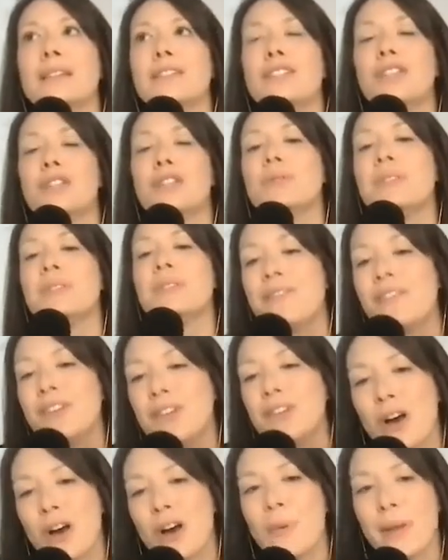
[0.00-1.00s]
do you
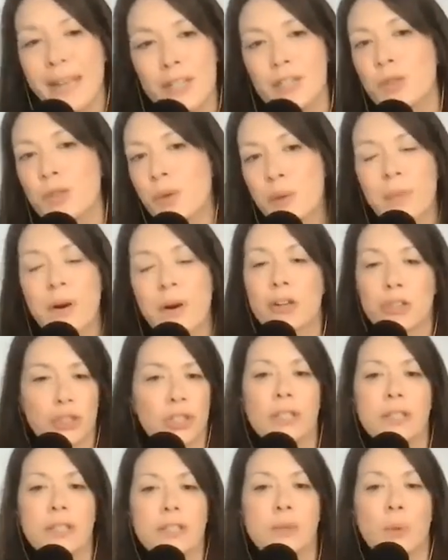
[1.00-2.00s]
even go into a
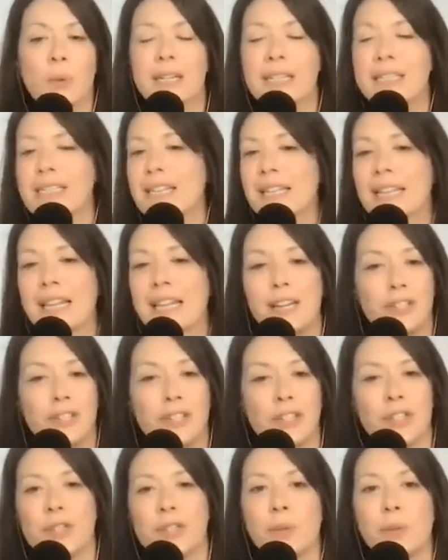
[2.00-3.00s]
Marshall's, or is it like
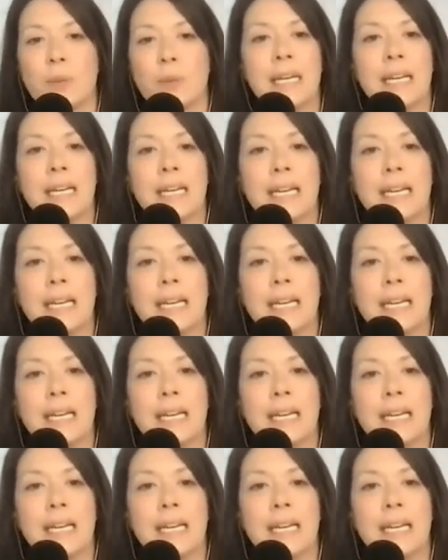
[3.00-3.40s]
too